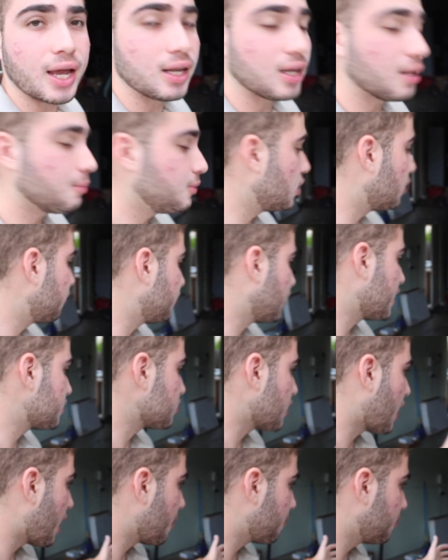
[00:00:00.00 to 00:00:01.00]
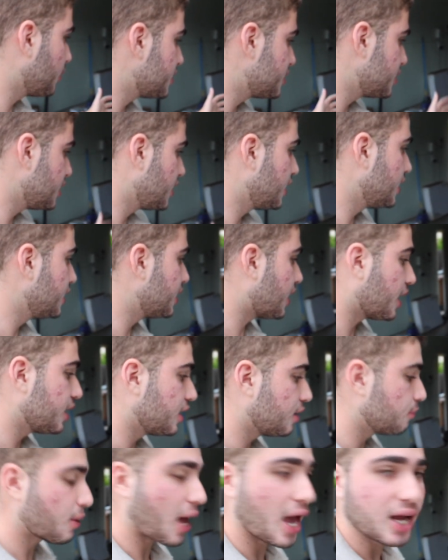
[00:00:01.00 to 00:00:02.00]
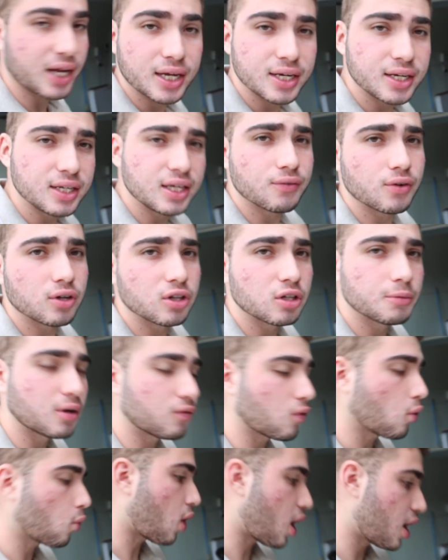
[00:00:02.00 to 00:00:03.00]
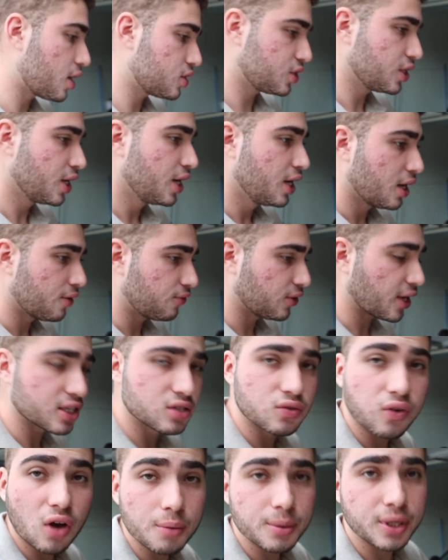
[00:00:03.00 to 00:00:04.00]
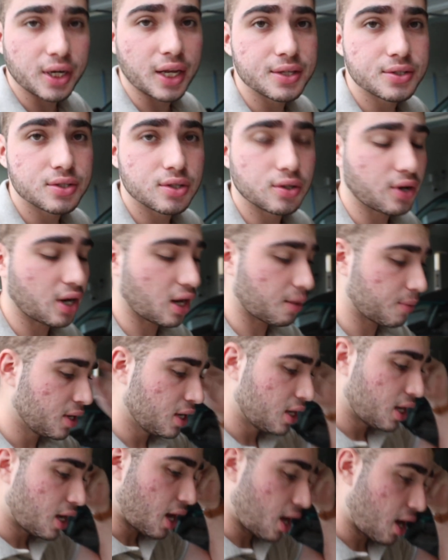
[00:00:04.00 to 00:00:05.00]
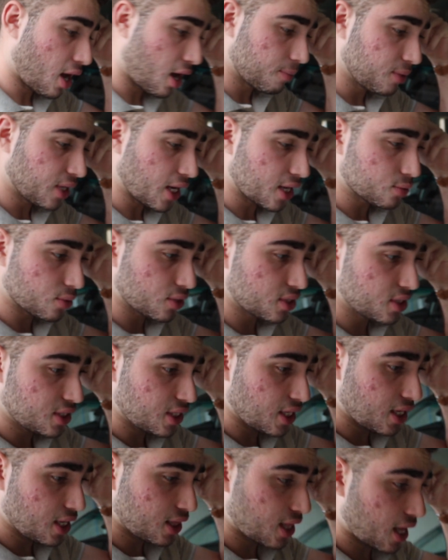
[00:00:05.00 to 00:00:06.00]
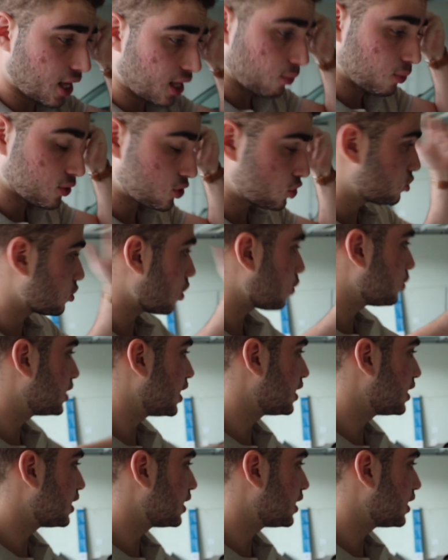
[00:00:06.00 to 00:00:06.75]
and let me know if you guys are happy to see the E90 back. I did give her a little bit of a wash. If you guys follow me on Instagram, you guys will see that it was so